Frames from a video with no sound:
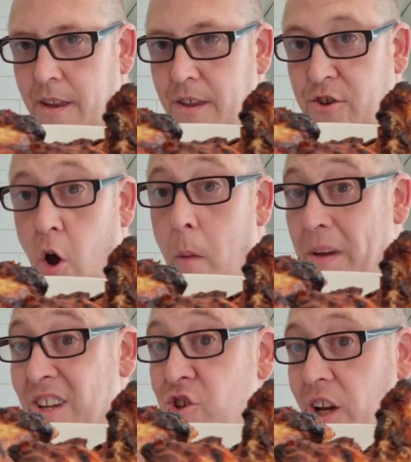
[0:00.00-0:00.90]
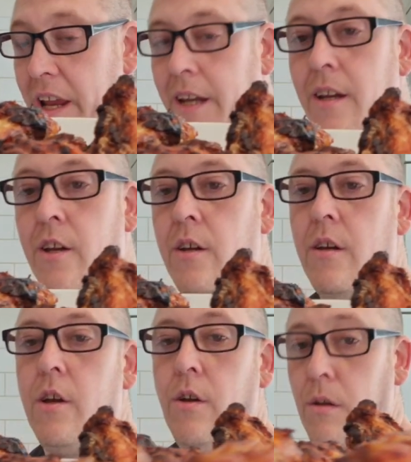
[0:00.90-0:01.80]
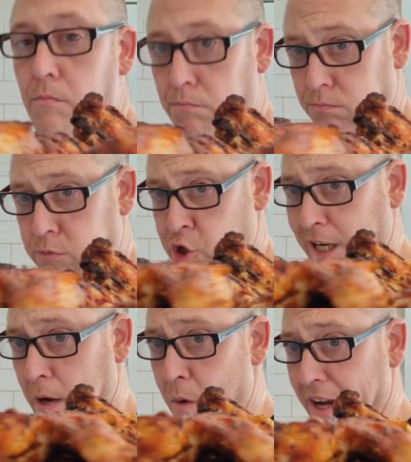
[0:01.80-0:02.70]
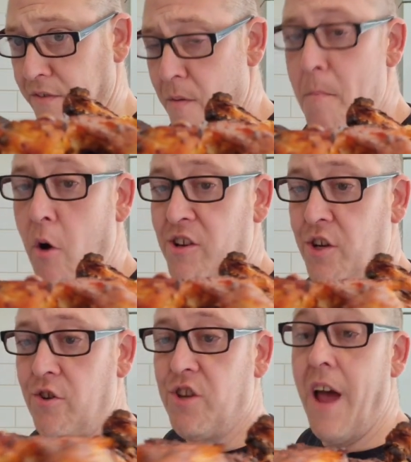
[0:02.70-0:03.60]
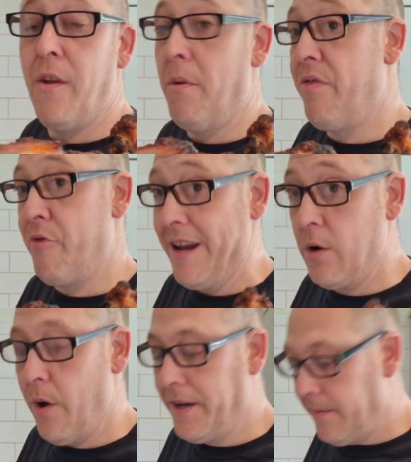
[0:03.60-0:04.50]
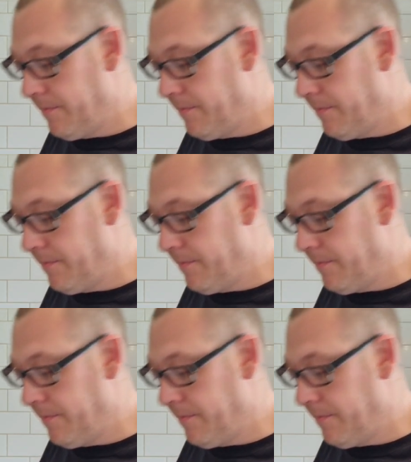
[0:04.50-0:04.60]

The Scorpion Chilli chicken wings from Morrisons, and they were £3.